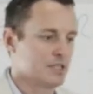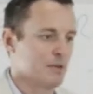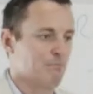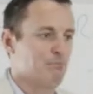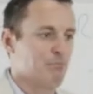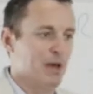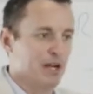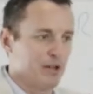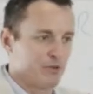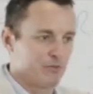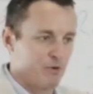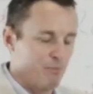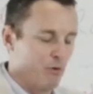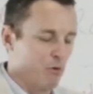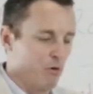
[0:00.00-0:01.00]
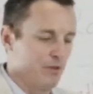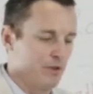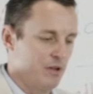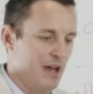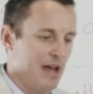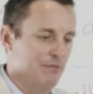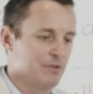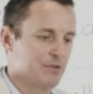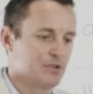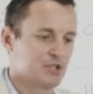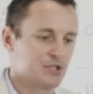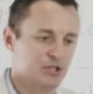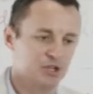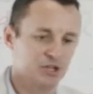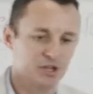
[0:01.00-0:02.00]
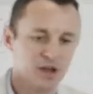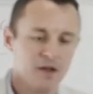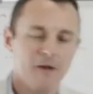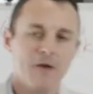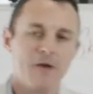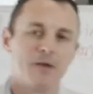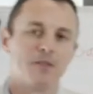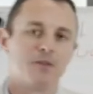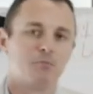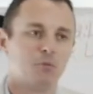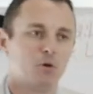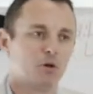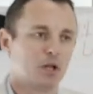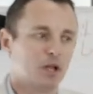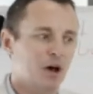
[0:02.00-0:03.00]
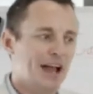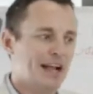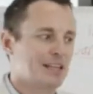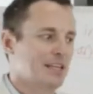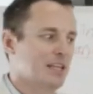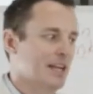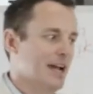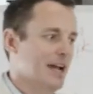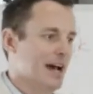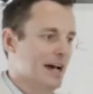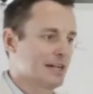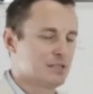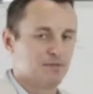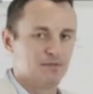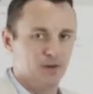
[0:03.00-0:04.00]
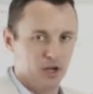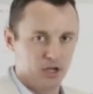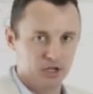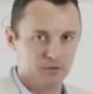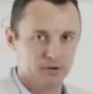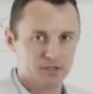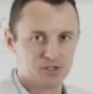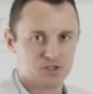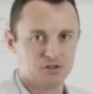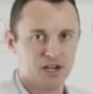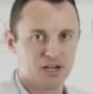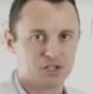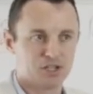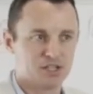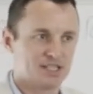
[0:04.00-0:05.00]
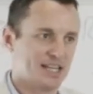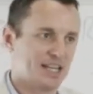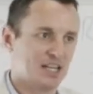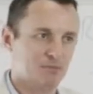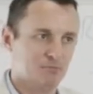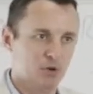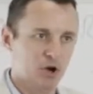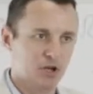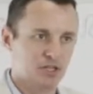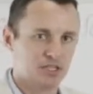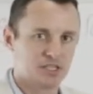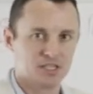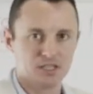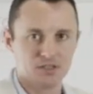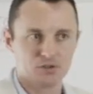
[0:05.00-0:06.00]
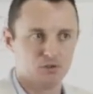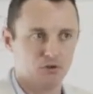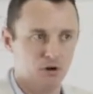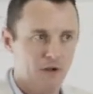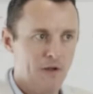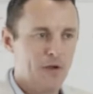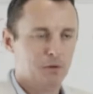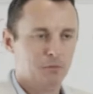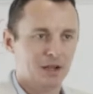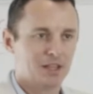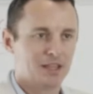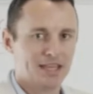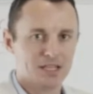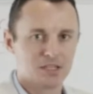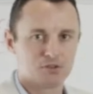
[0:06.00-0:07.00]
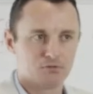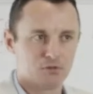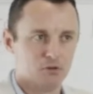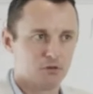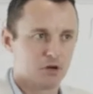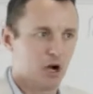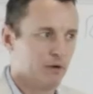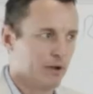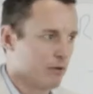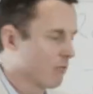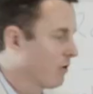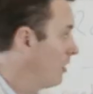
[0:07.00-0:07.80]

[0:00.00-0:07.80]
The better the rapport that you have with a student, the more likely they are to follow your instructions in emergencies or when things are all going